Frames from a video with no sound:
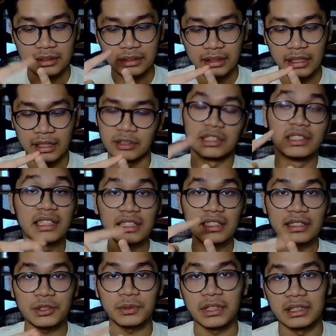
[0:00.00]
Dir
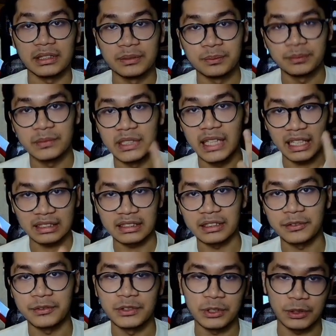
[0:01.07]
is what?
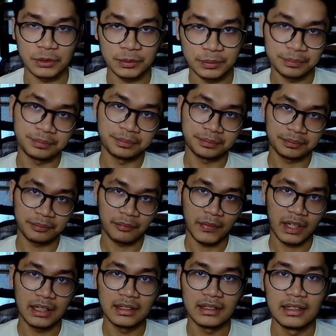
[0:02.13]
Dative. So
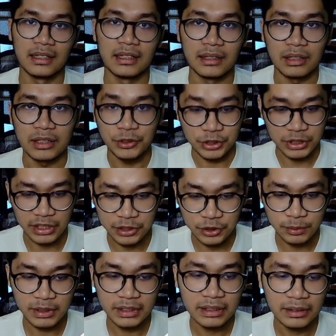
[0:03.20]
usually
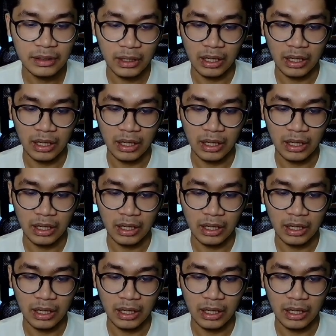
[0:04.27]
human.